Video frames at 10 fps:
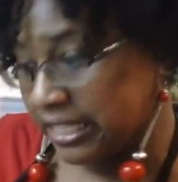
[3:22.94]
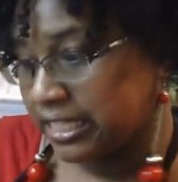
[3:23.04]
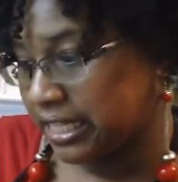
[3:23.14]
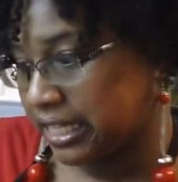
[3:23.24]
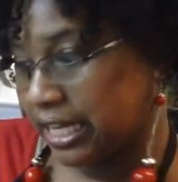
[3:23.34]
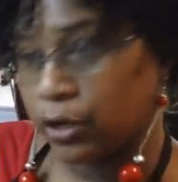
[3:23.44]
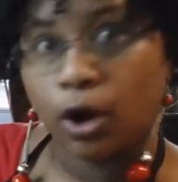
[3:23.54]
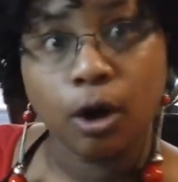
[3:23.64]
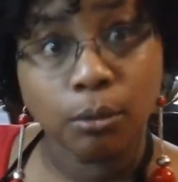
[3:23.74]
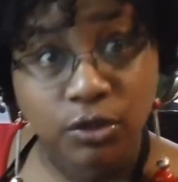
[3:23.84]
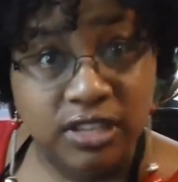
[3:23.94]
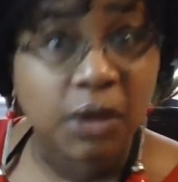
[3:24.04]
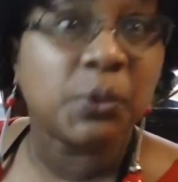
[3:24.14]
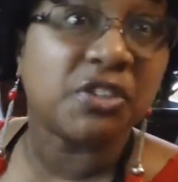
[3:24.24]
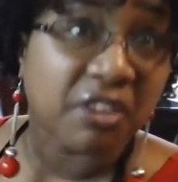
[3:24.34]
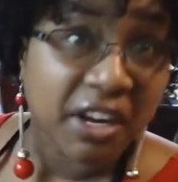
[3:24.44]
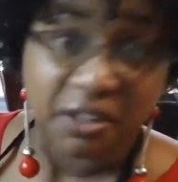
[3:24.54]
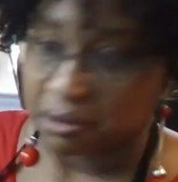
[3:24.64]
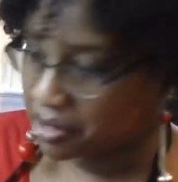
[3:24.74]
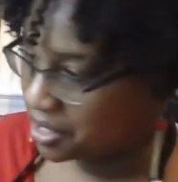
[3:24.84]
of looking like almost like we're trying
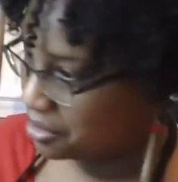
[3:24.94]
to create